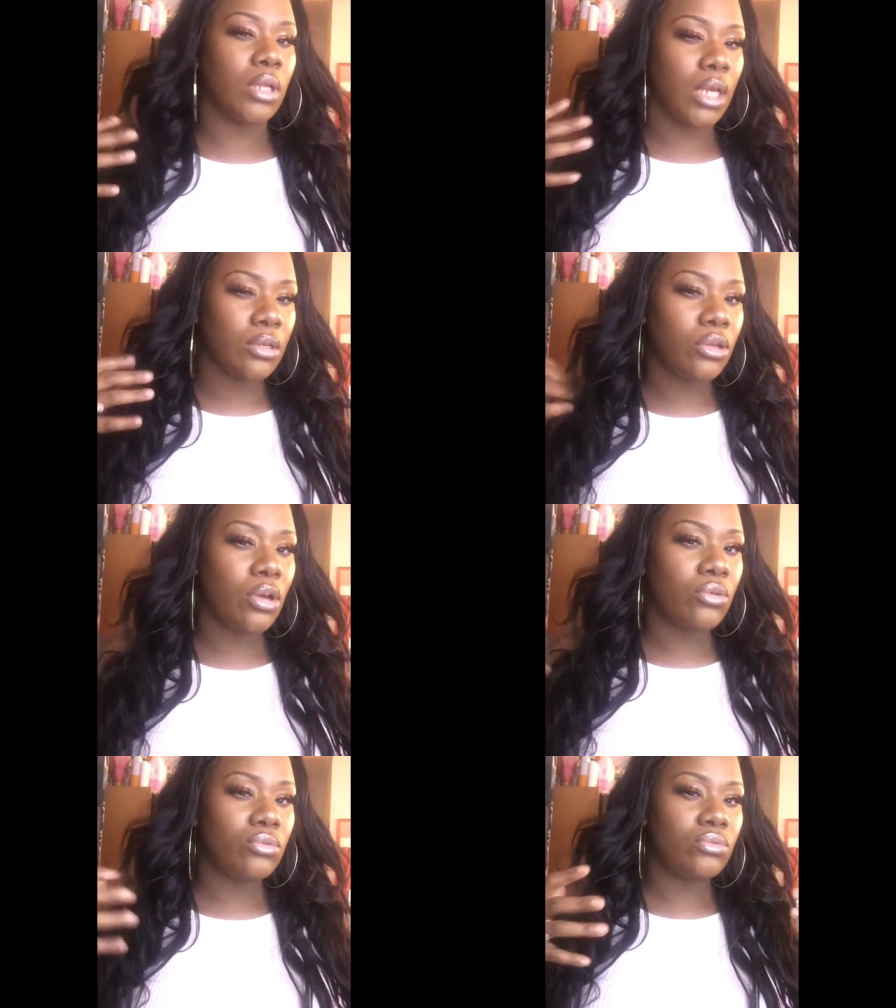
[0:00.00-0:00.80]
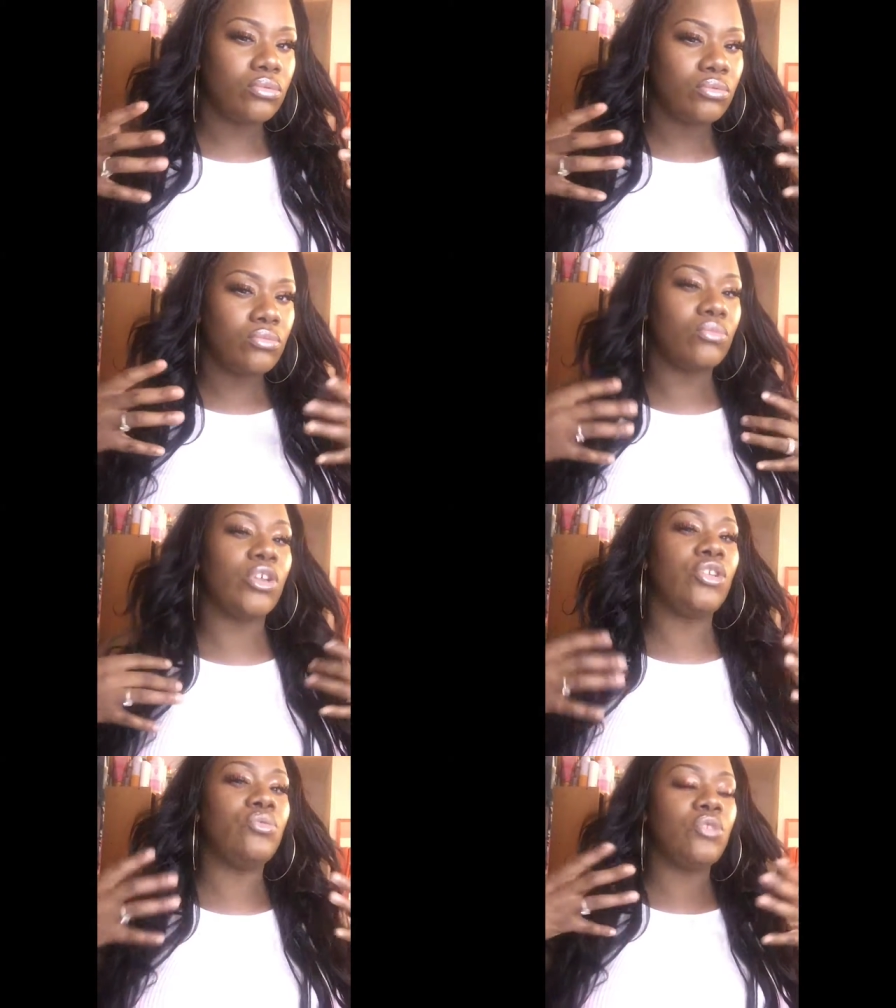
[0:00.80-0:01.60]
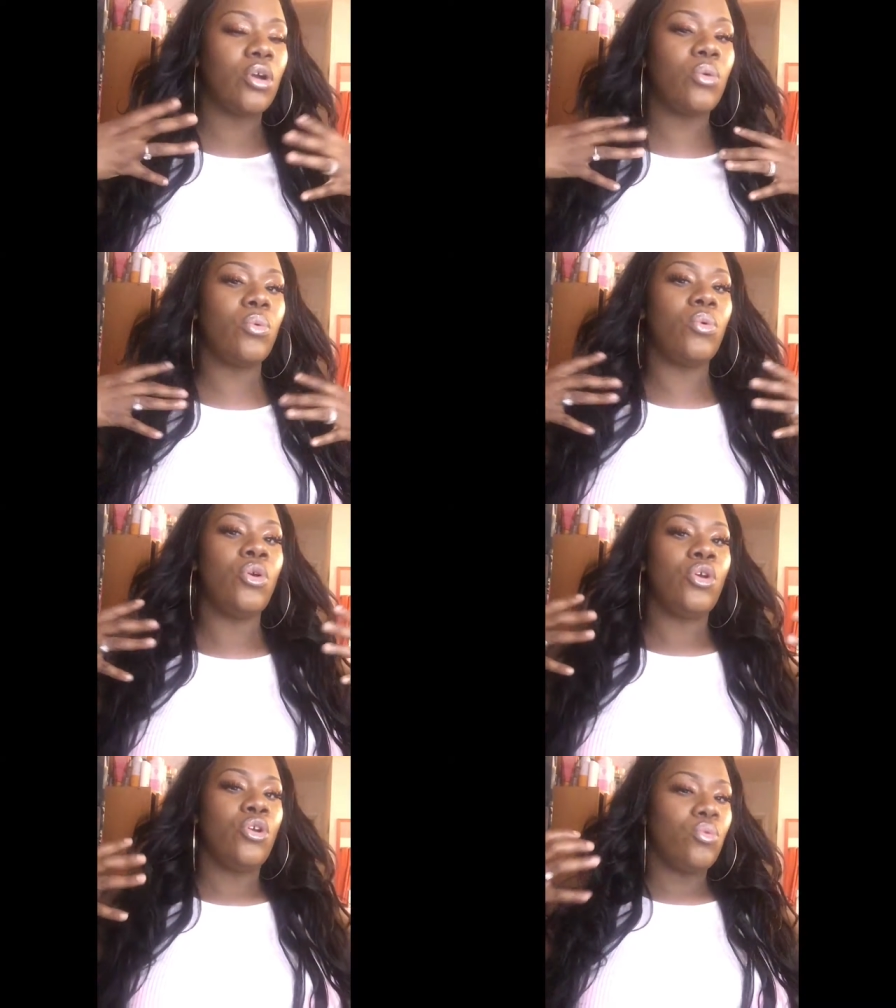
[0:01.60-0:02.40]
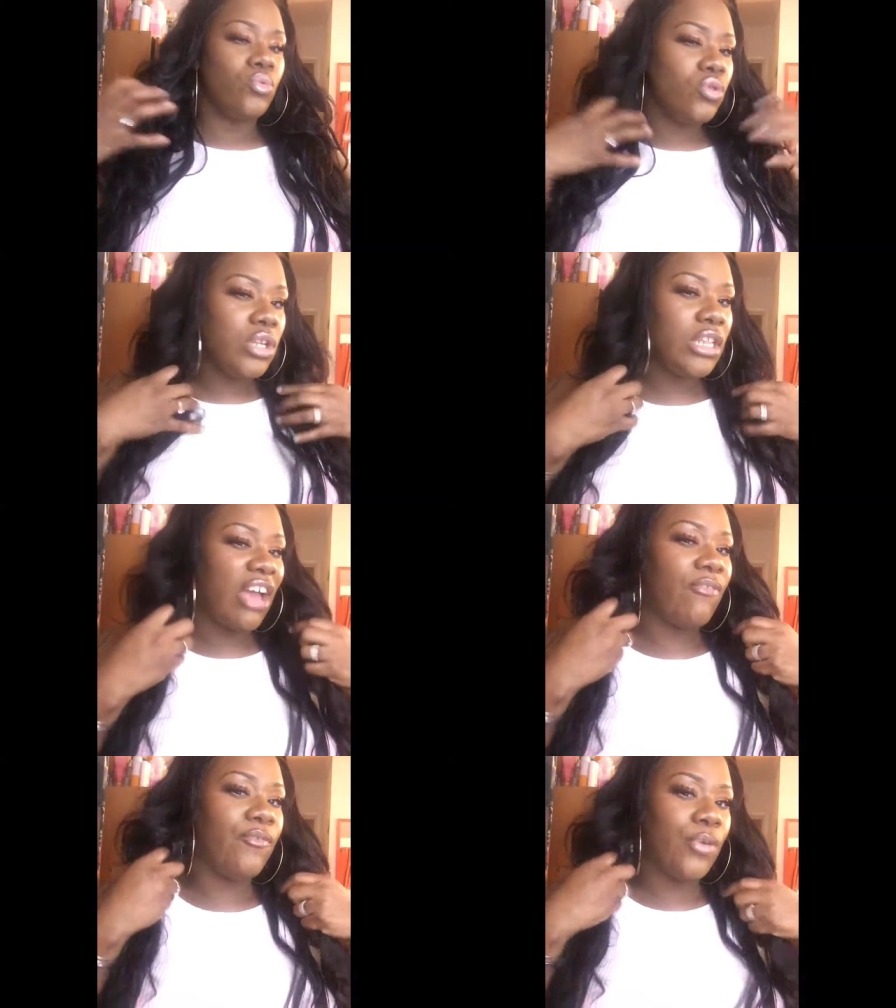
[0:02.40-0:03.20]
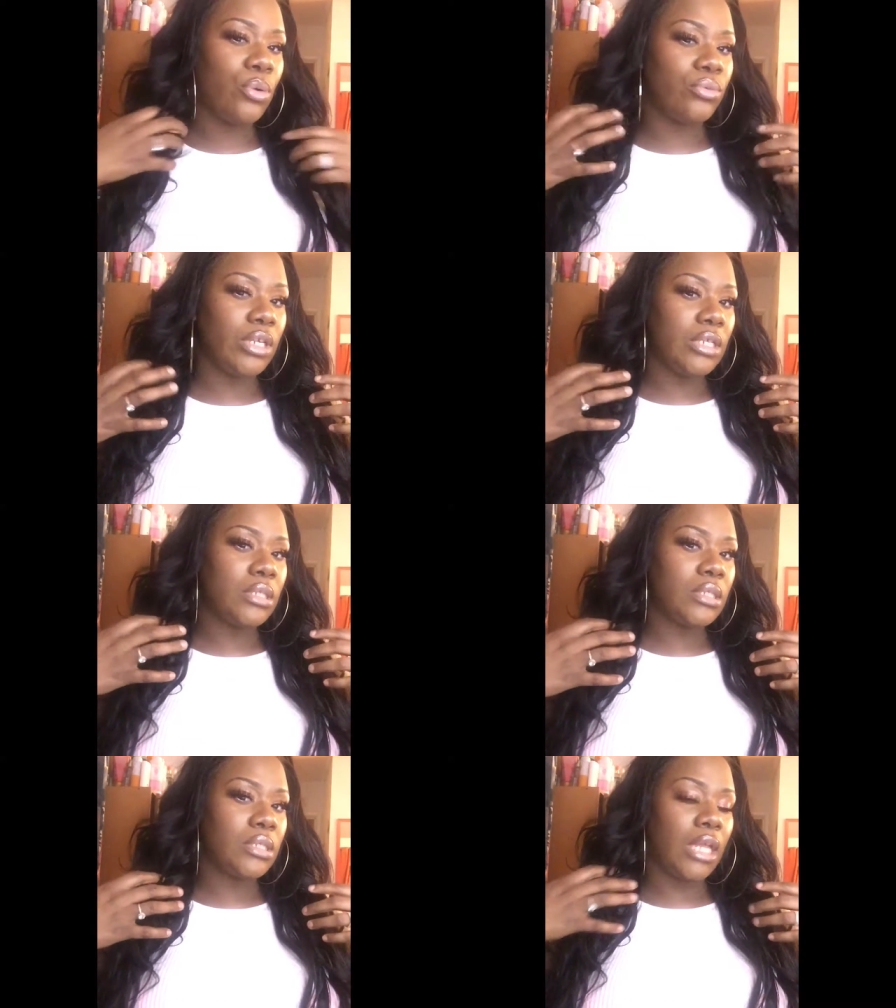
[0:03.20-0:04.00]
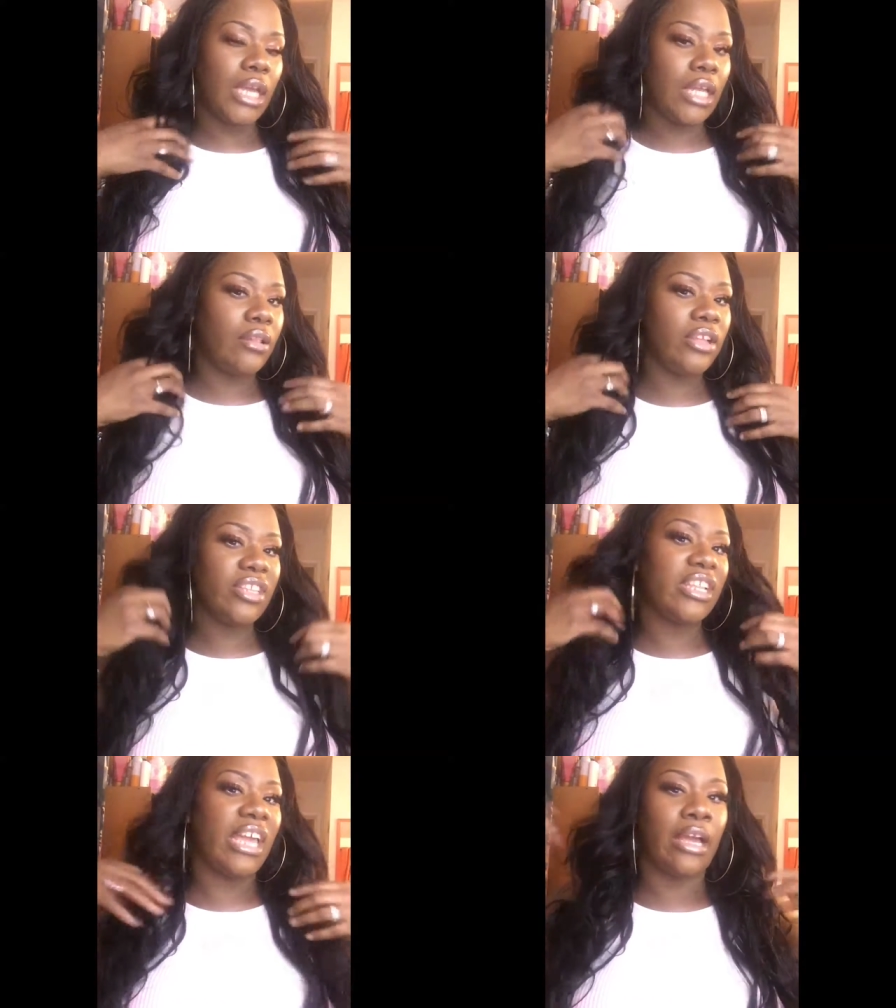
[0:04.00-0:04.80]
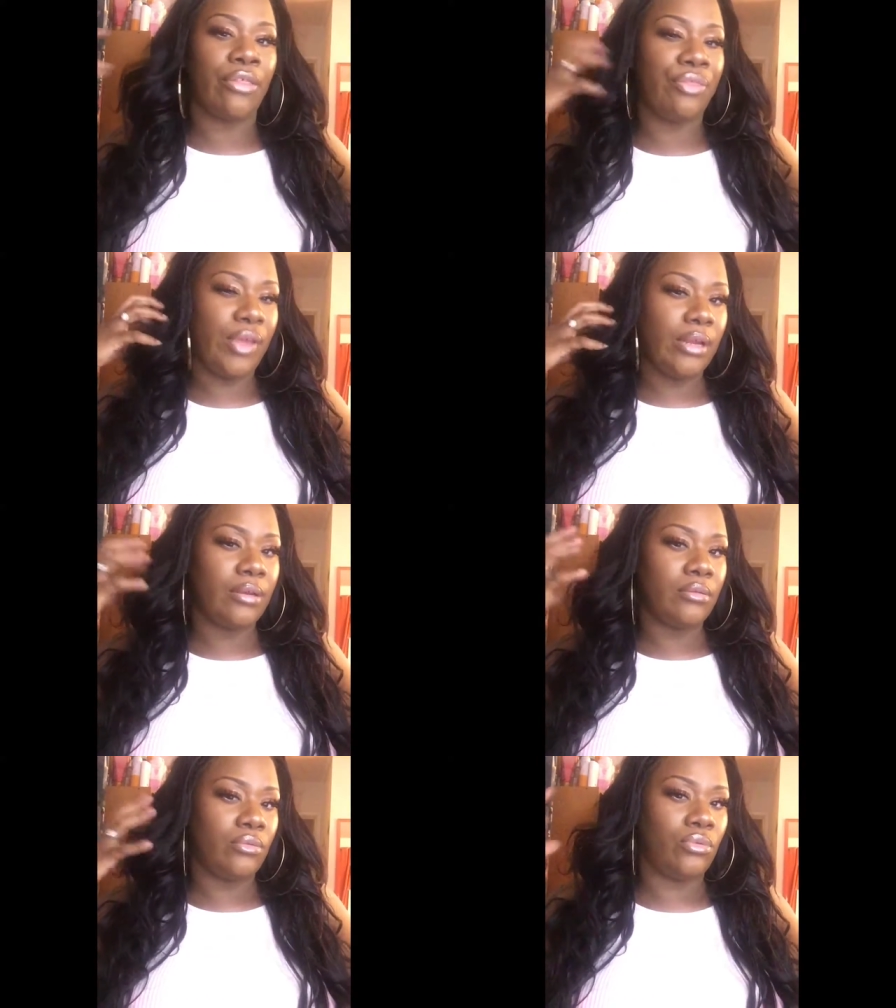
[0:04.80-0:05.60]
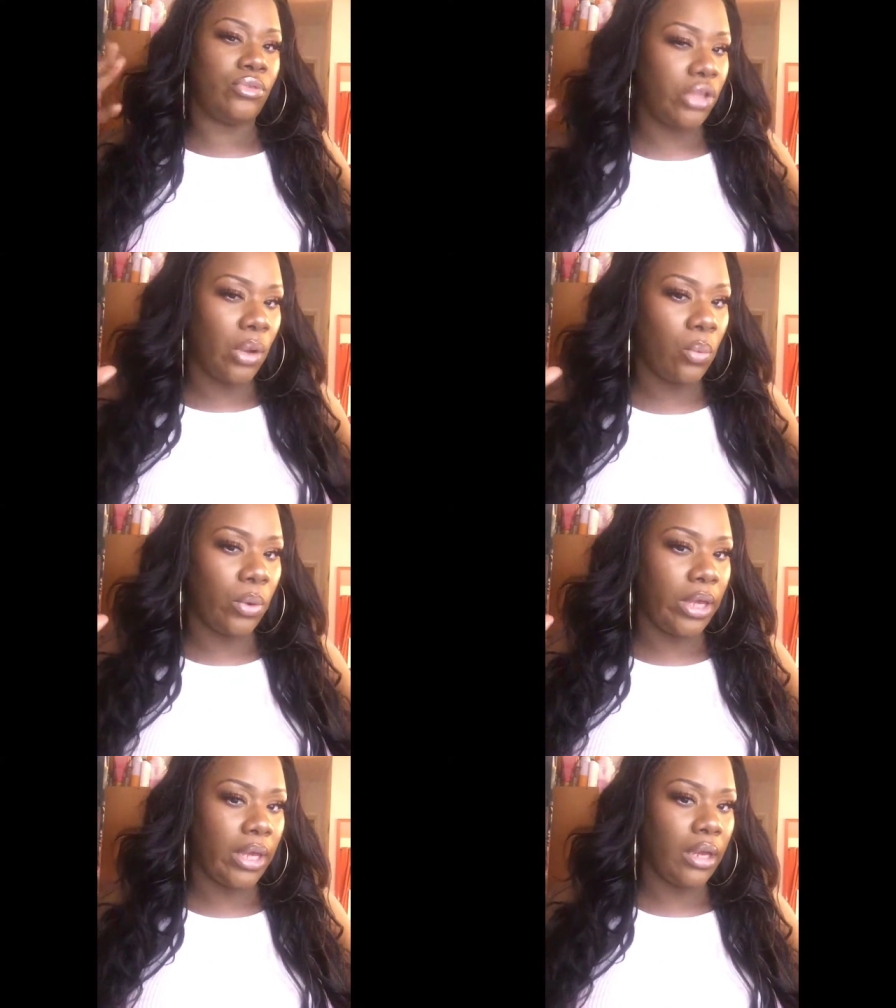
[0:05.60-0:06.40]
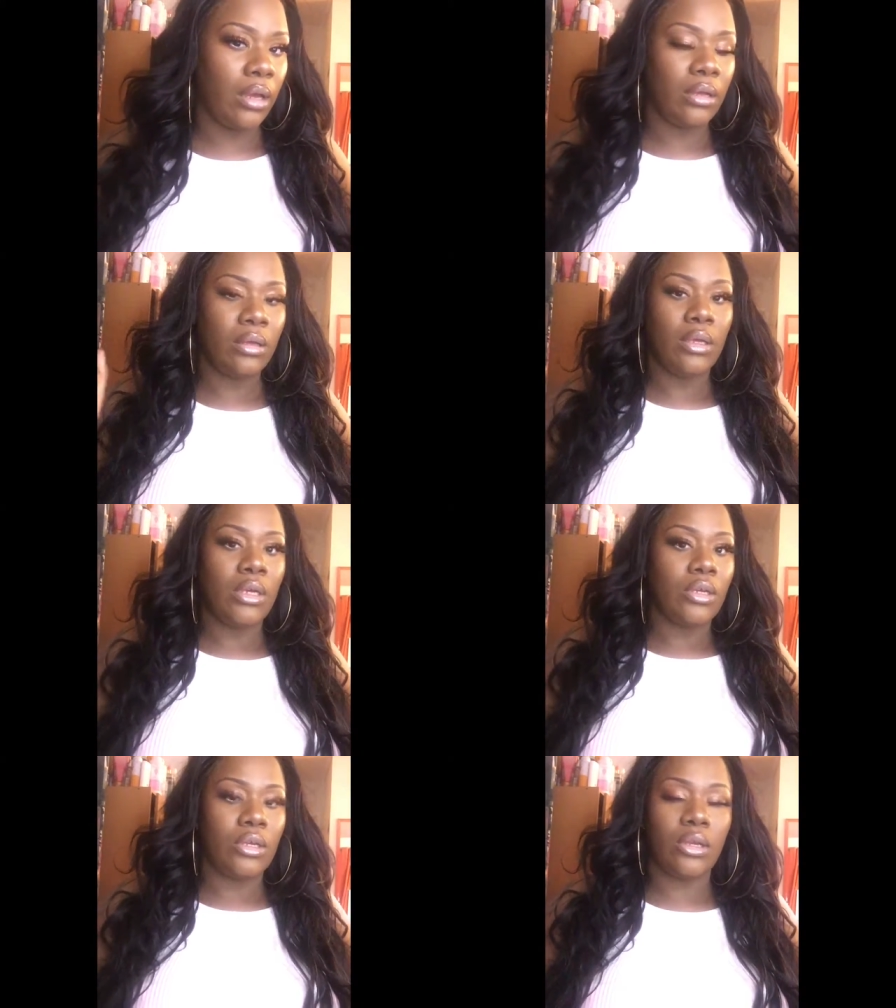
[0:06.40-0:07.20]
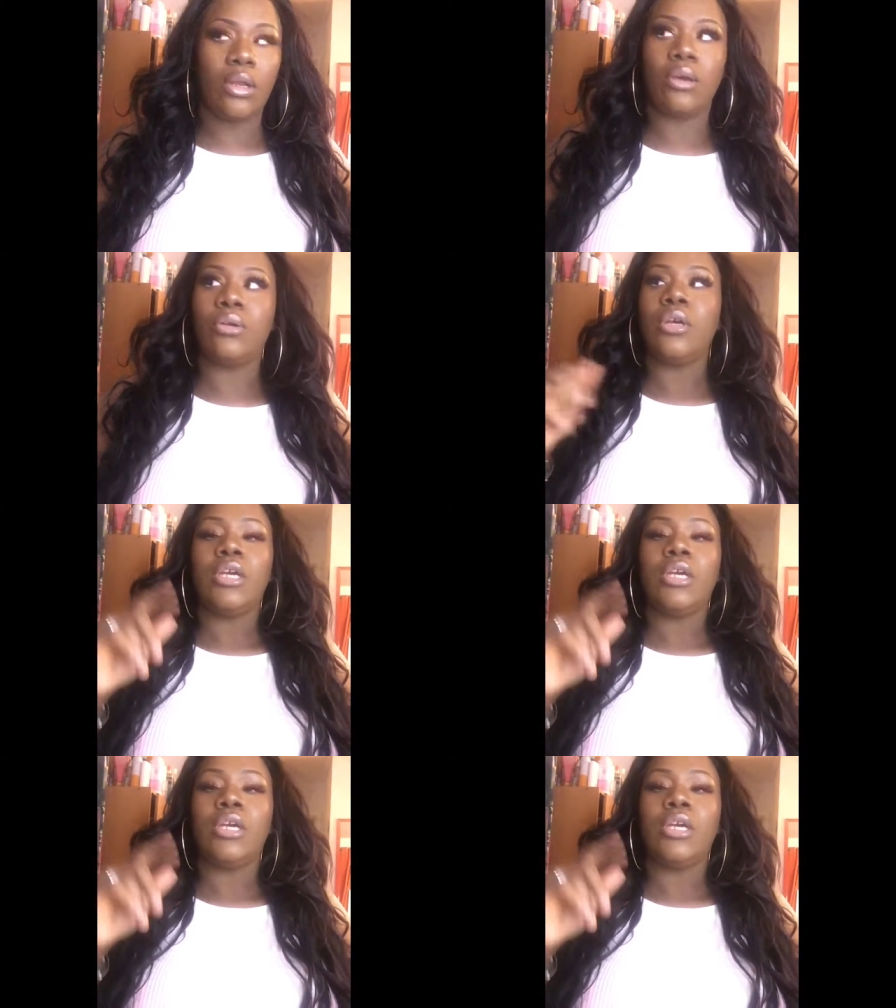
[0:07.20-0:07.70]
Like, you know, when you know you need that fullness, like it looked like a thin thin wig, you know,